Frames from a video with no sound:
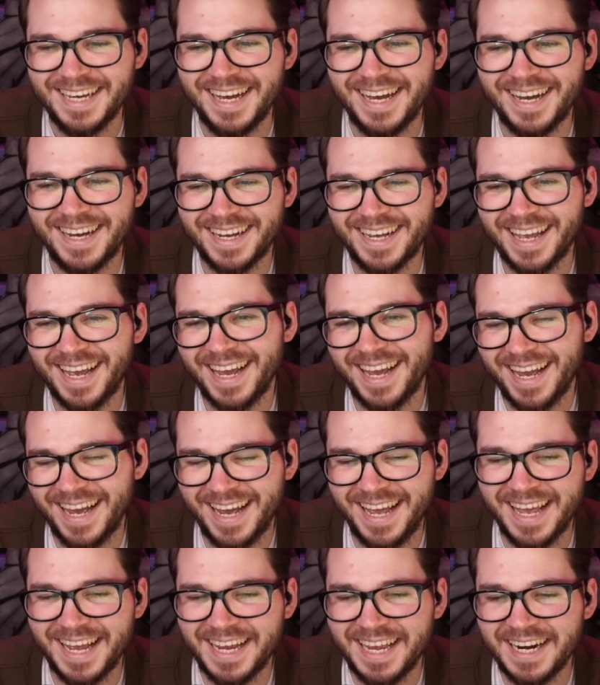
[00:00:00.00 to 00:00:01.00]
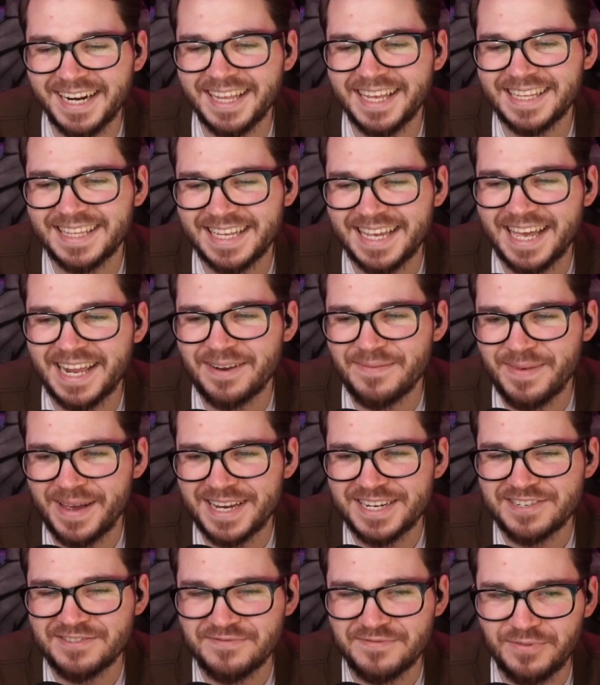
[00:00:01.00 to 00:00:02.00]
Okay, I kind of like the
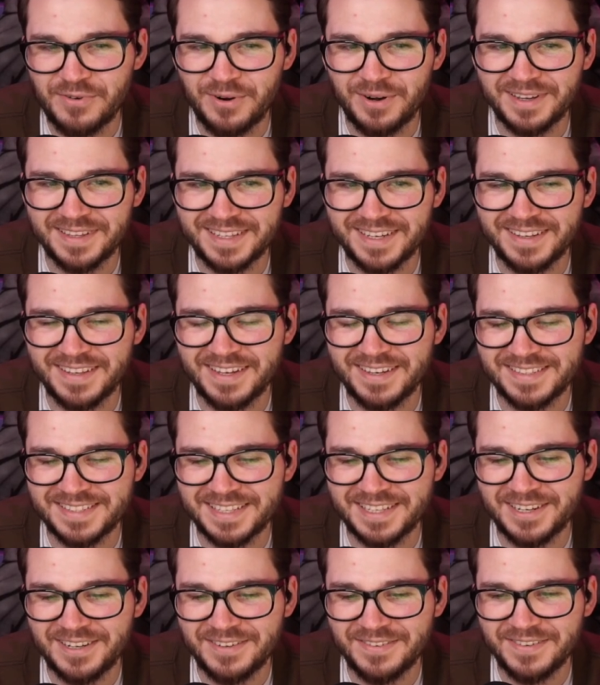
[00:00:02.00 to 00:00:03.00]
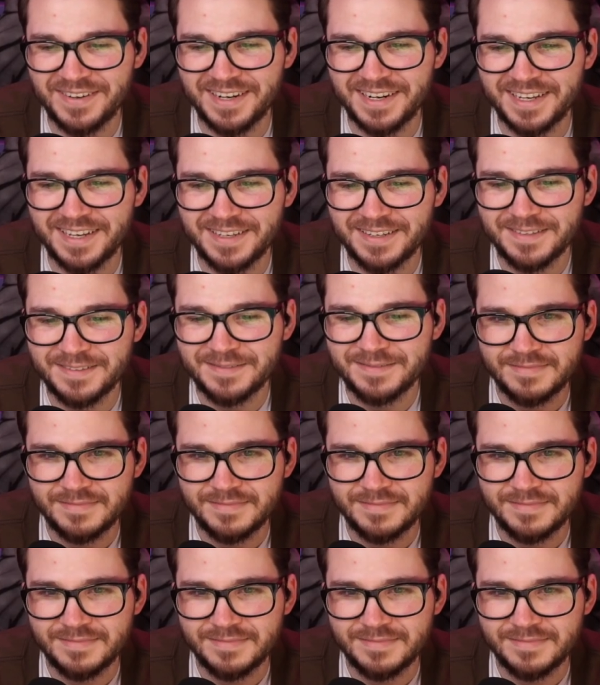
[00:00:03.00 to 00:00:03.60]
animation for it though. That was a little funny.